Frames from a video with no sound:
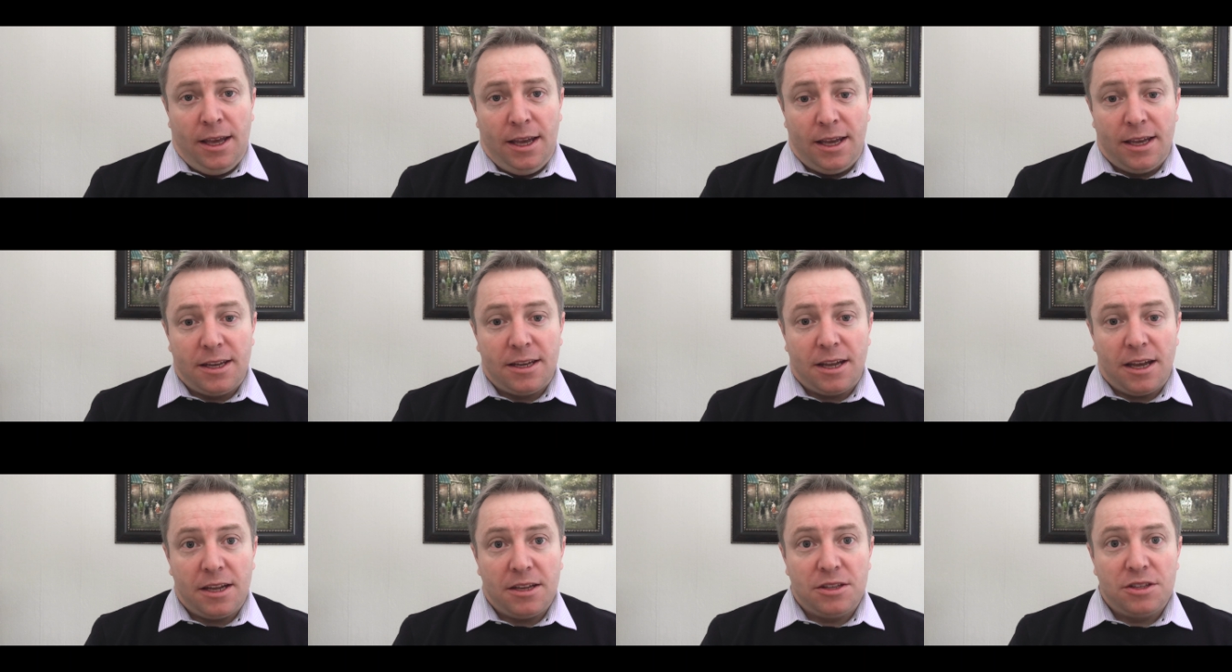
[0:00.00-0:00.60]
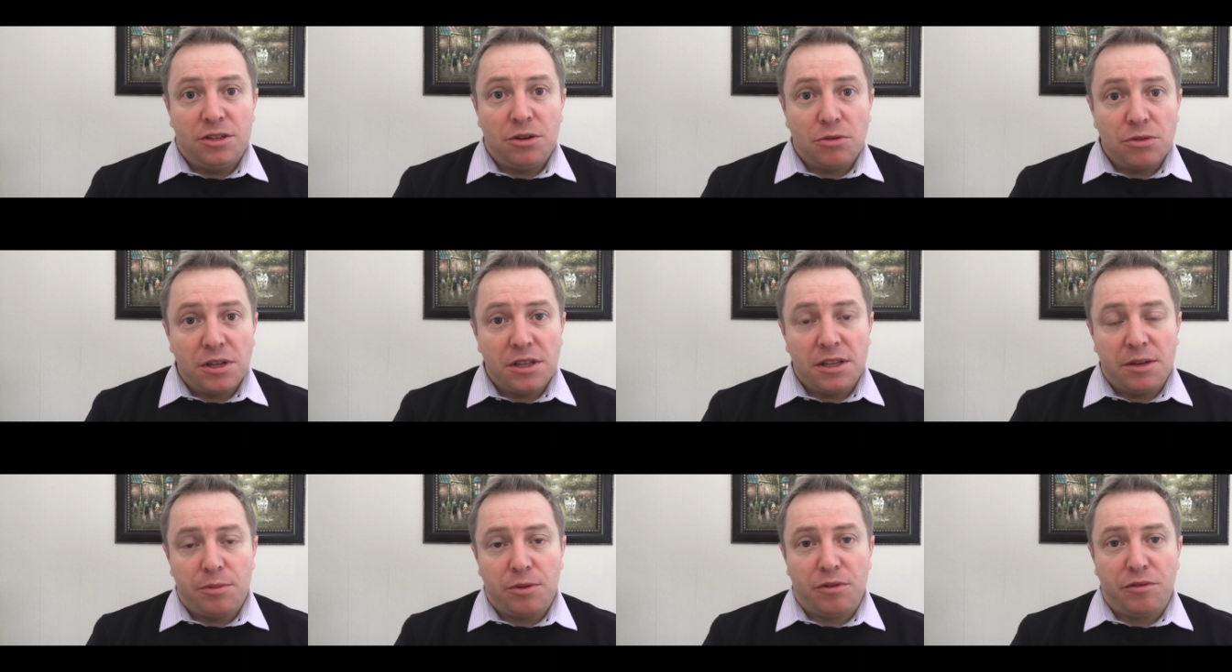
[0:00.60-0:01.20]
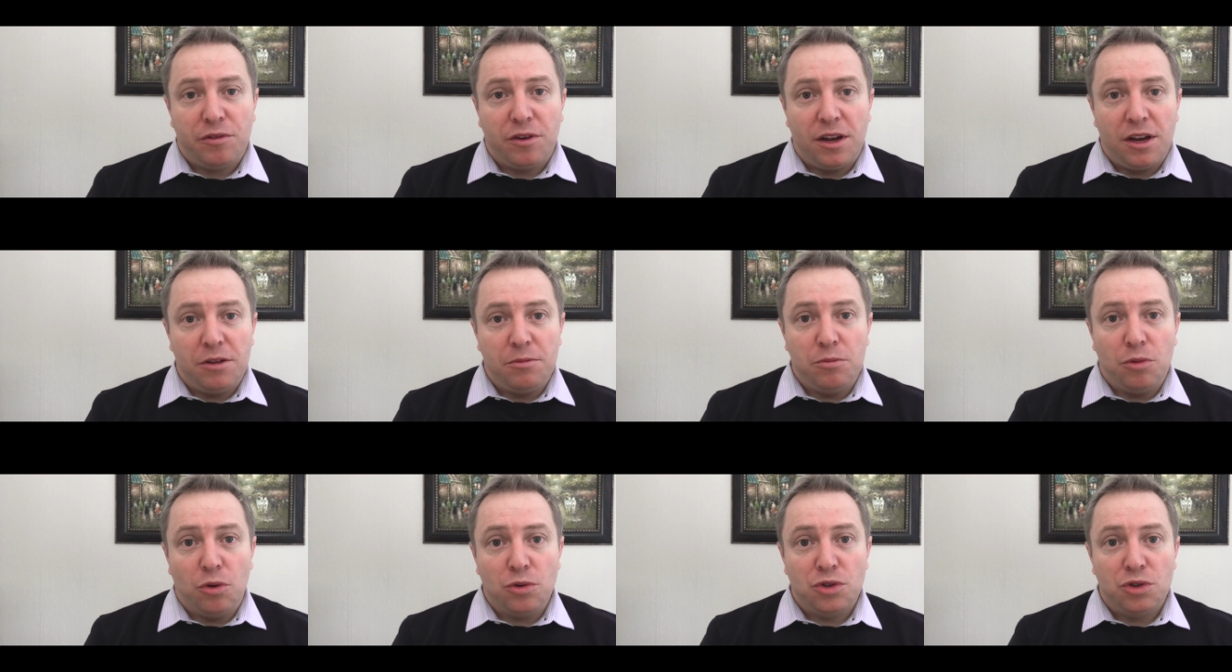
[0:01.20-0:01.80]
in, in tilting the portfolio
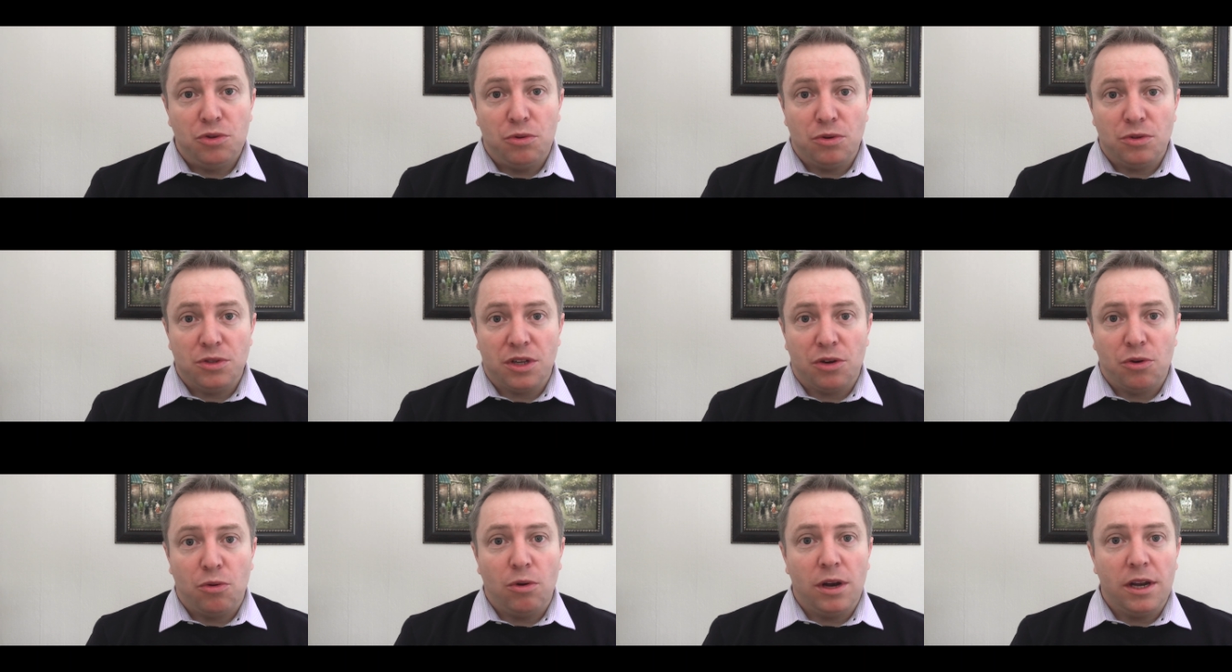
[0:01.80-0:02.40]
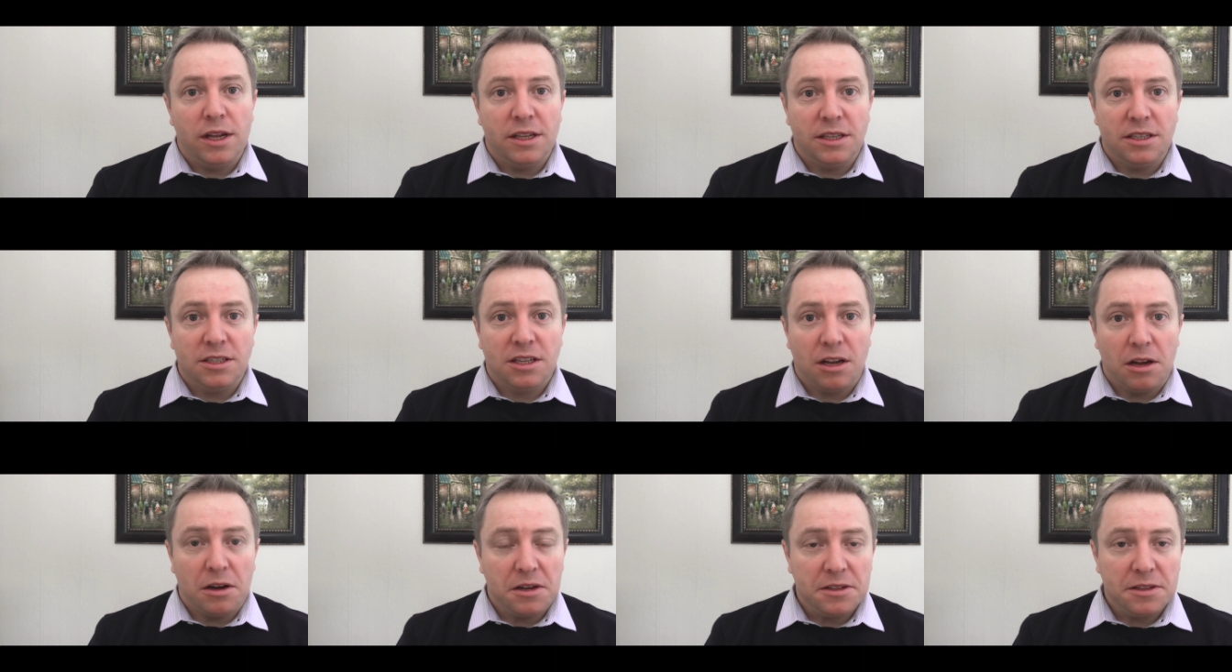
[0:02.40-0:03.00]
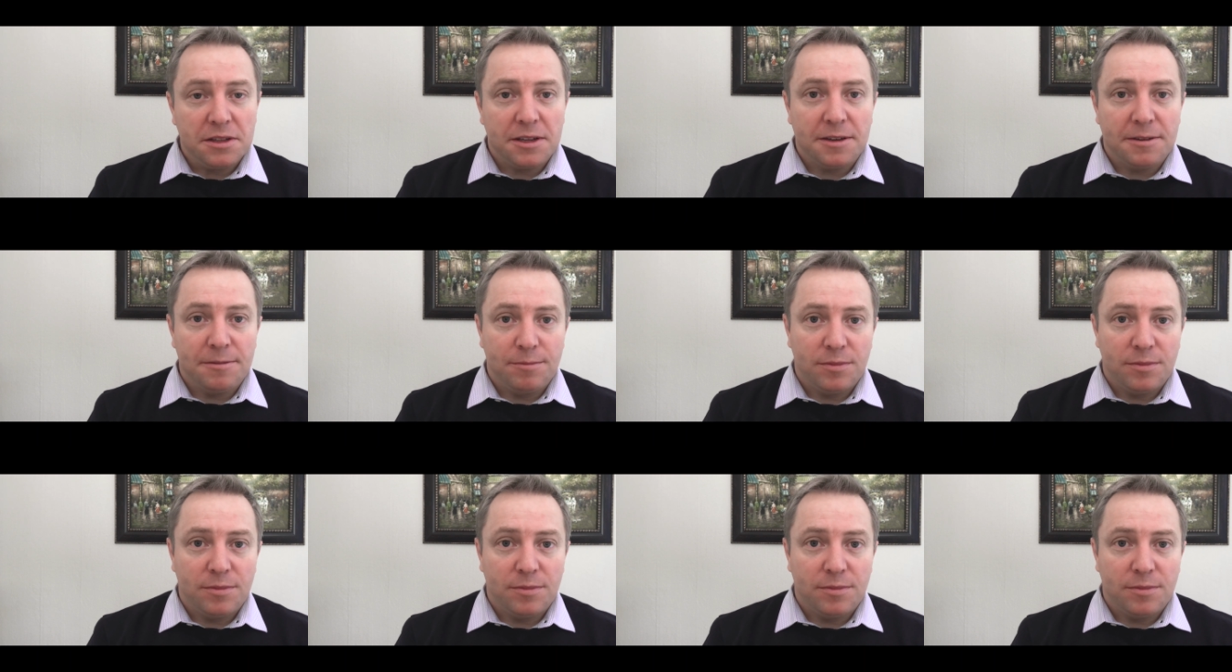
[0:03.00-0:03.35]
more towards a quality slant